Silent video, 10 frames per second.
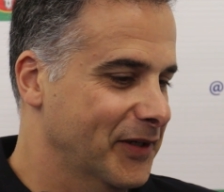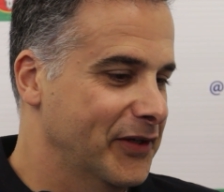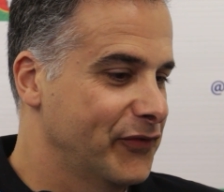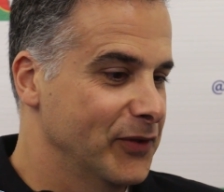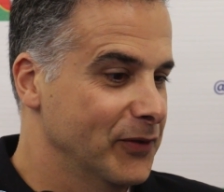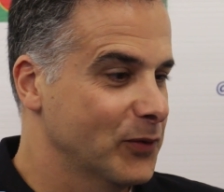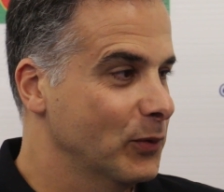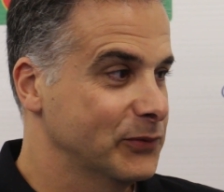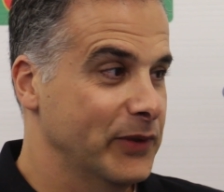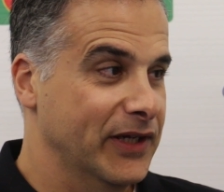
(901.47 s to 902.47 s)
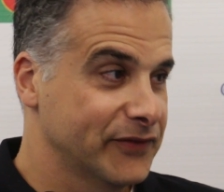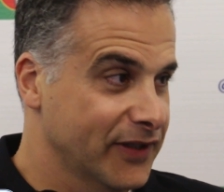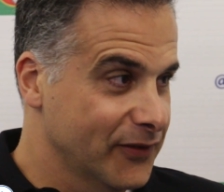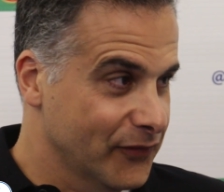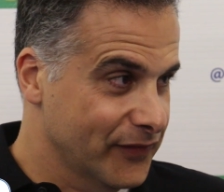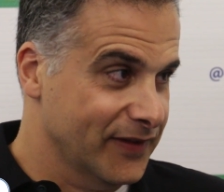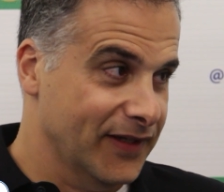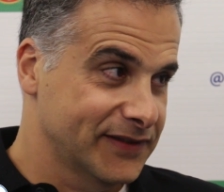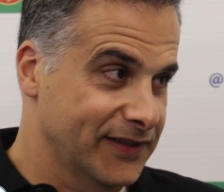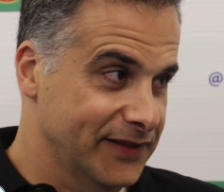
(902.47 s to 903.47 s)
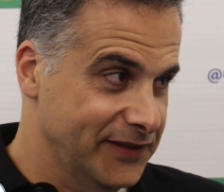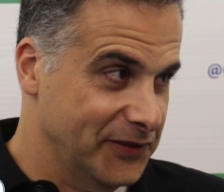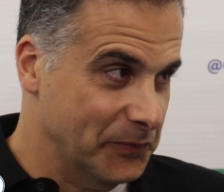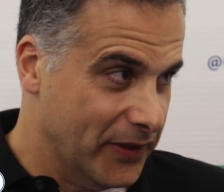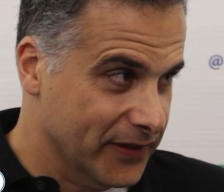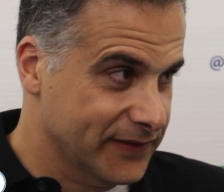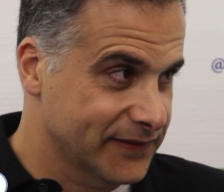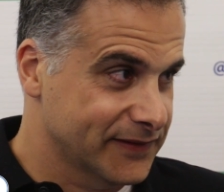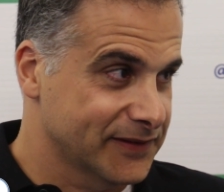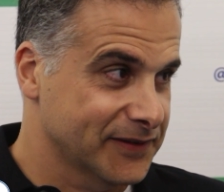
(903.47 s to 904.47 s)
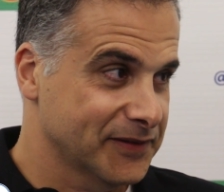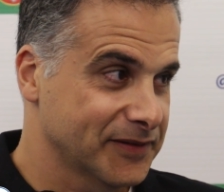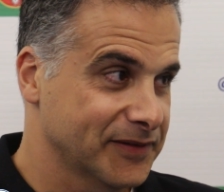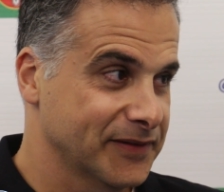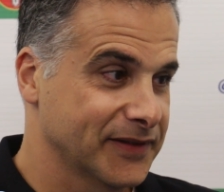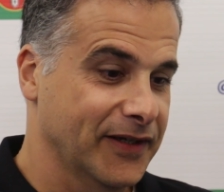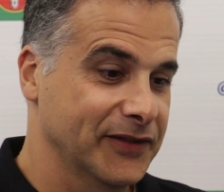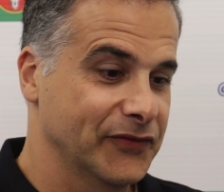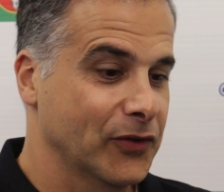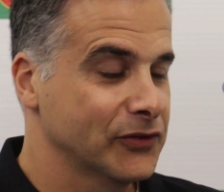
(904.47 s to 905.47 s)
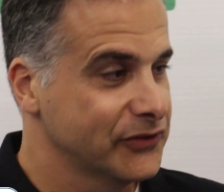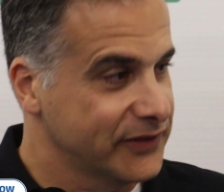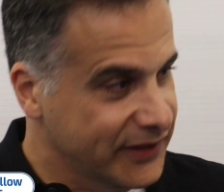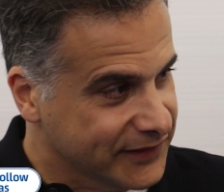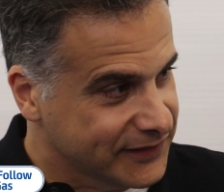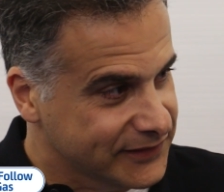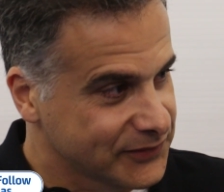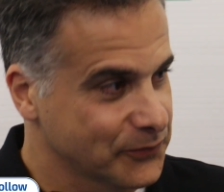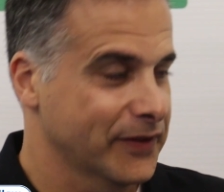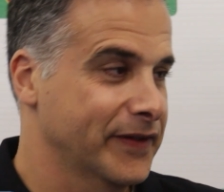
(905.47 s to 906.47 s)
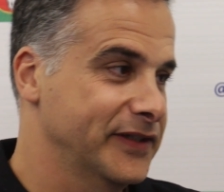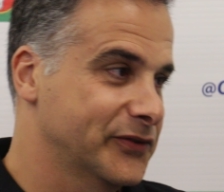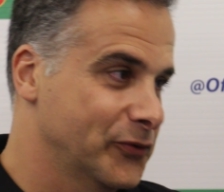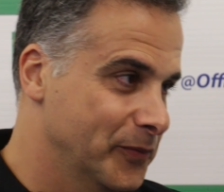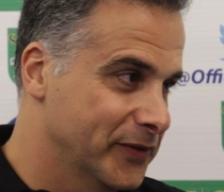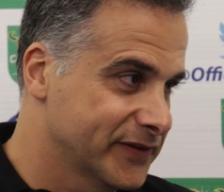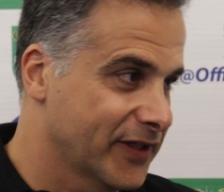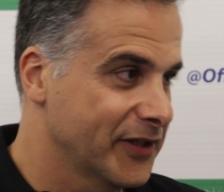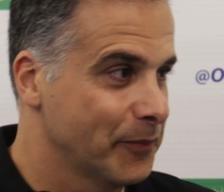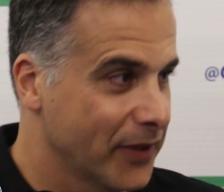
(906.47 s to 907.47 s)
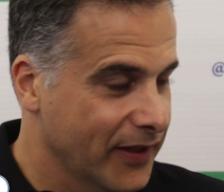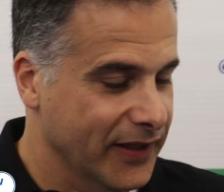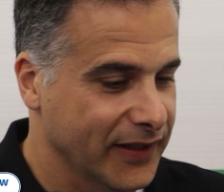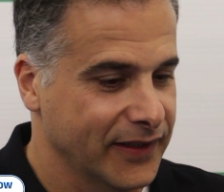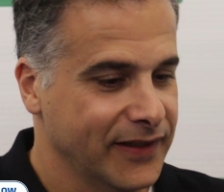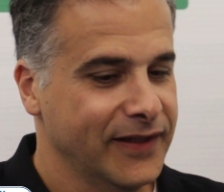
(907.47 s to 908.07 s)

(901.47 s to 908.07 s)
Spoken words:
if you look what we have done over the last 18 months, it kind of contradicts what these rumours are implying.